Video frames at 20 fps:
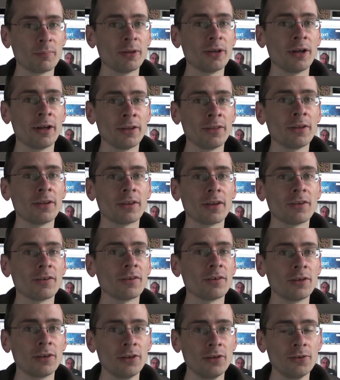but I think
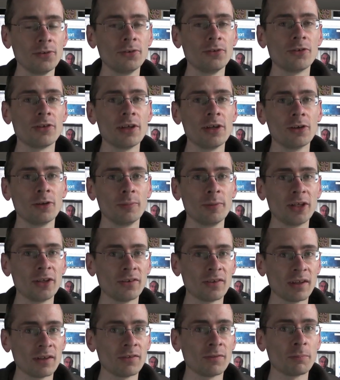that's a huge deal
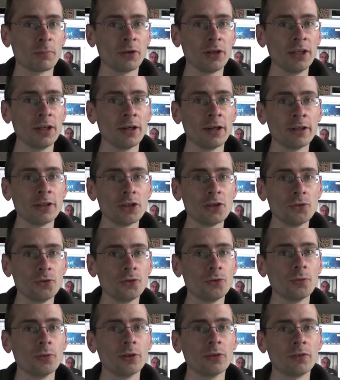because that's pretty
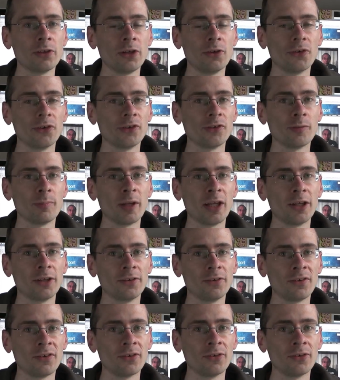unusual here in Japan.